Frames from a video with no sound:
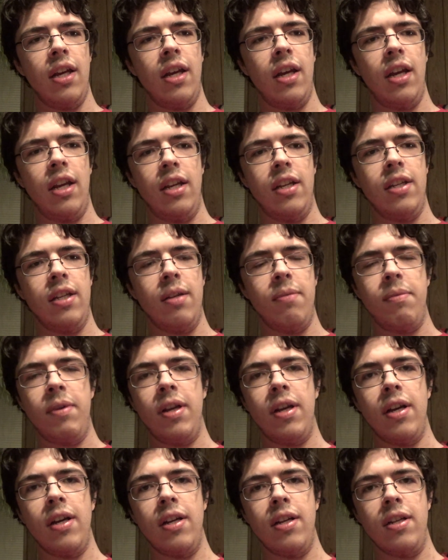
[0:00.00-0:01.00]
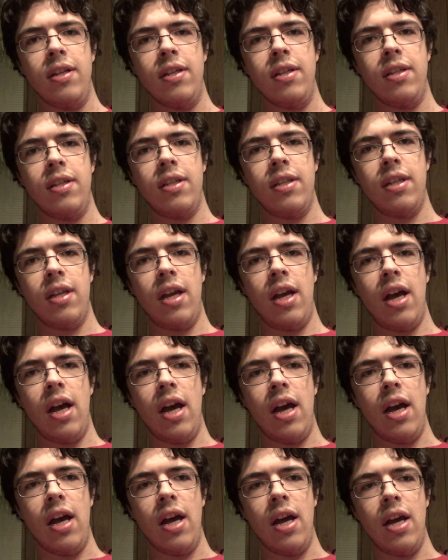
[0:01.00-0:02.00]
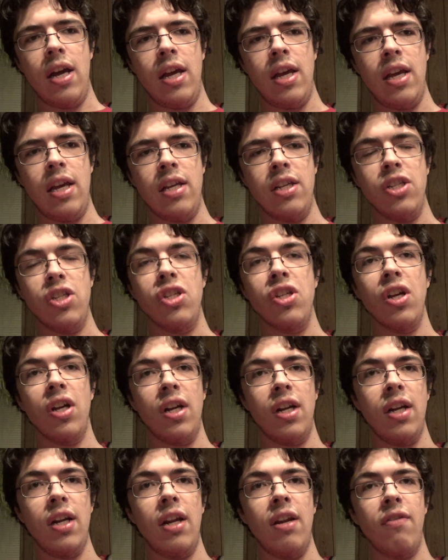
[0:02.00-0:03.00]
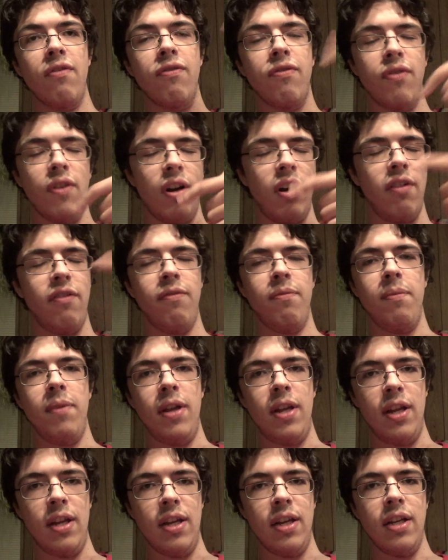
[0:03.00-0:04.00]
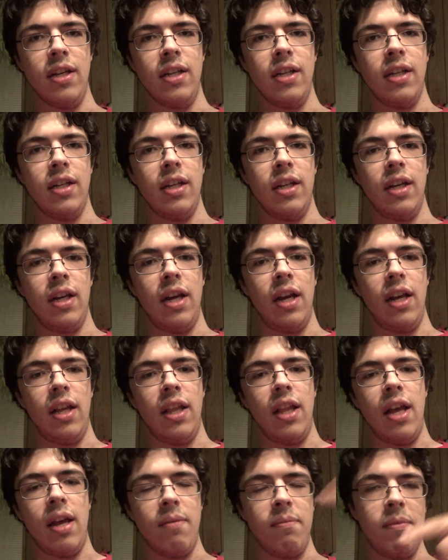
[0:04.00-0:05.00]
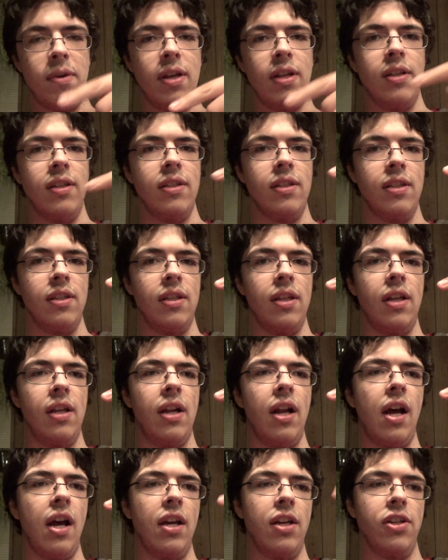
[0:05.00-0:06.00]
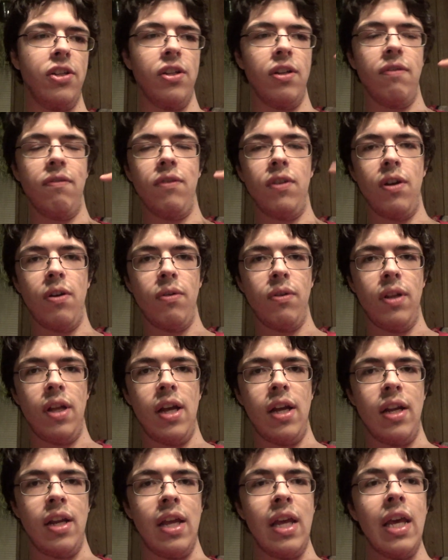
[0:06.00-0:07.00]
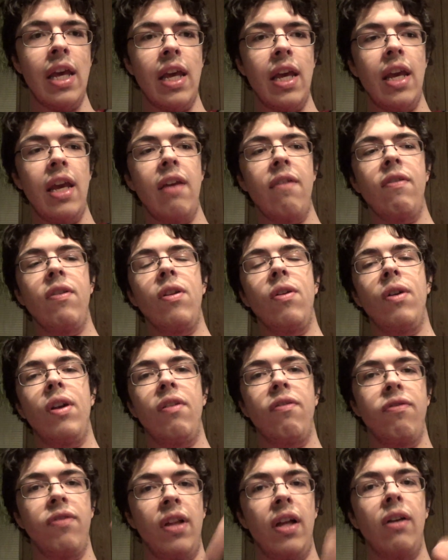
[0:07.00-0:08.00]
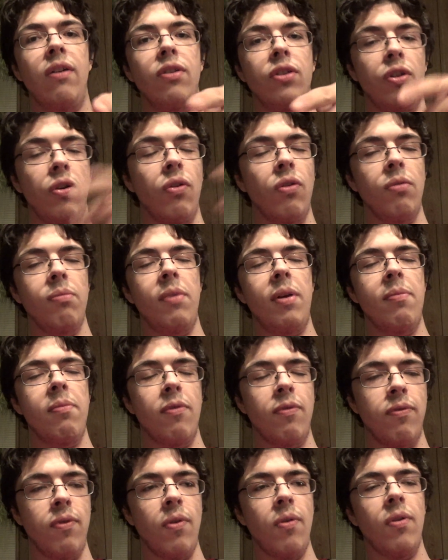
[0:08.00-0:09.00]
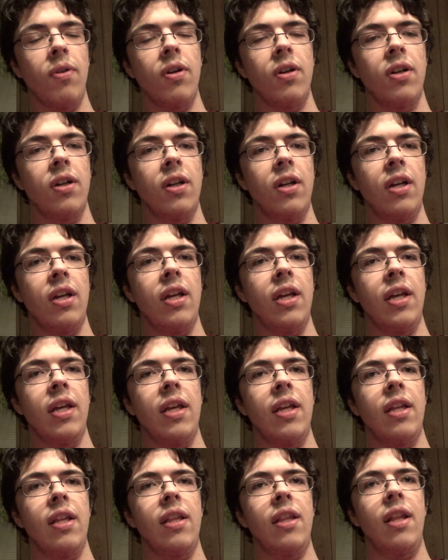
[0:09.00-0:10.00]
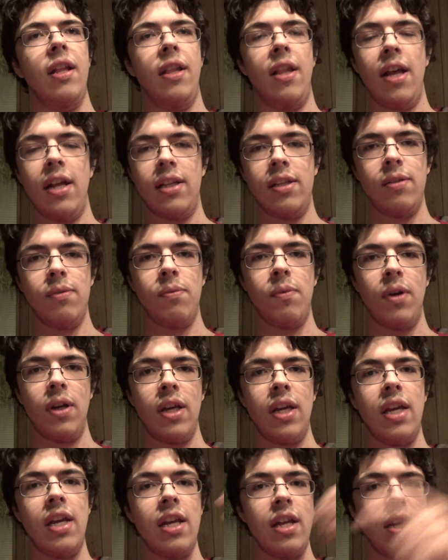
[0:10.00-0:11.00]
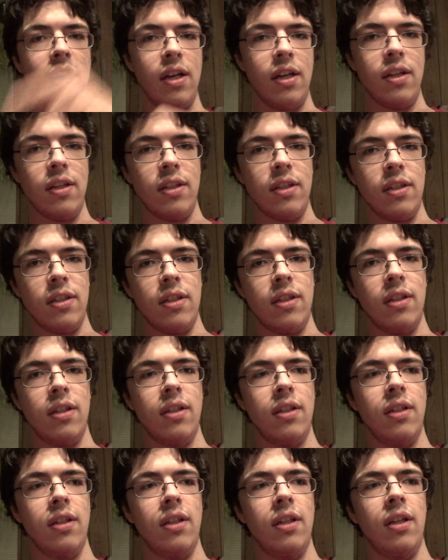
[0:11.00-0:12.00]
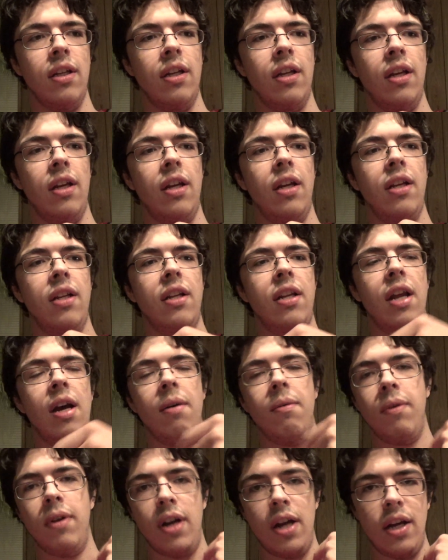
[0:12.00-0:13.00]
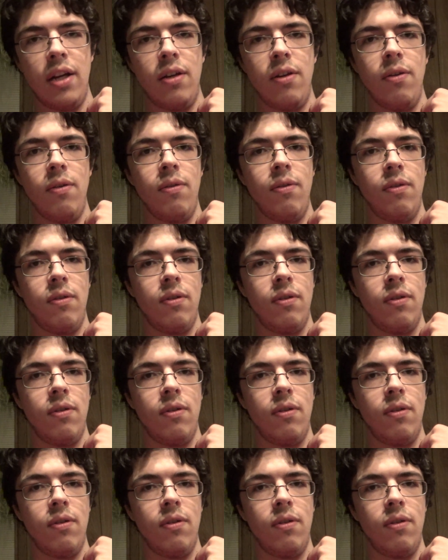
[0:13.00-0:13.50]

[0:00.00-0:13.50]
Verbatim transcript: And he said because he's done it in front of me, and that means that I should have known that, even though he flat out told me before that that's what he does, not what I do.